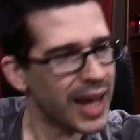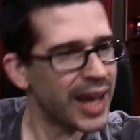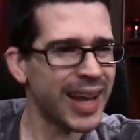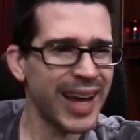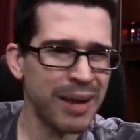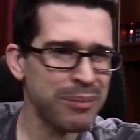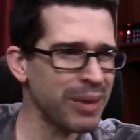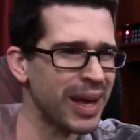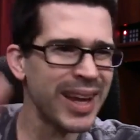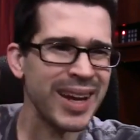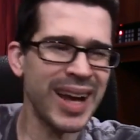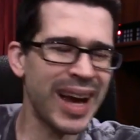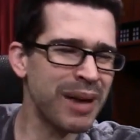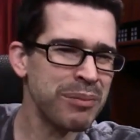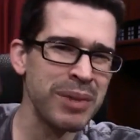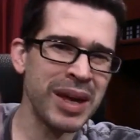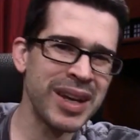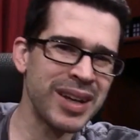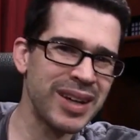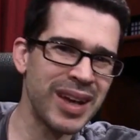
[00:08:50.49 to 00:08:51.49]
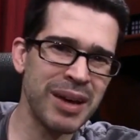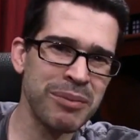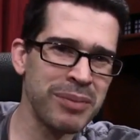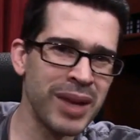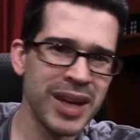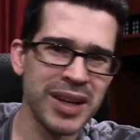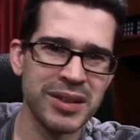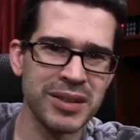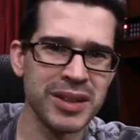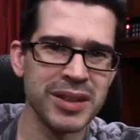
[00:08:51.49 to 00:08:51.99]
I, am not, I'm not, I'm
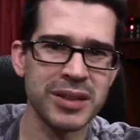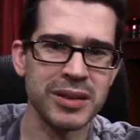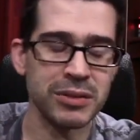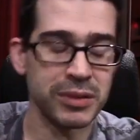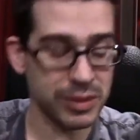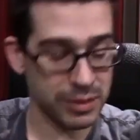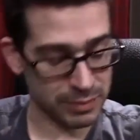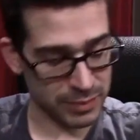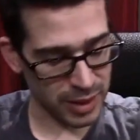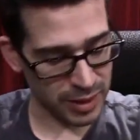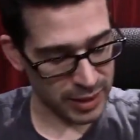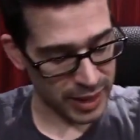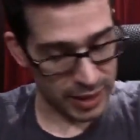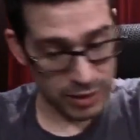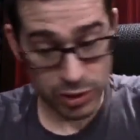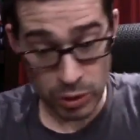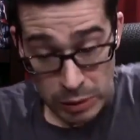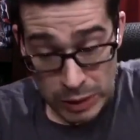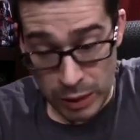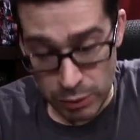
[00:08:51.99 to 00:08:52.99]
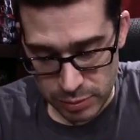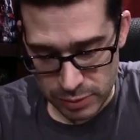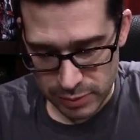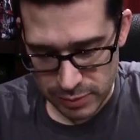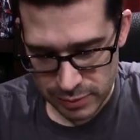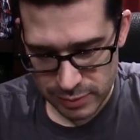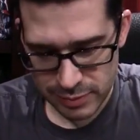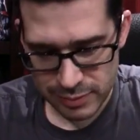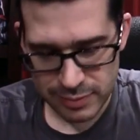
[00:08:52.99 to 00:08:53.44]
not critical with them. Okay, so go.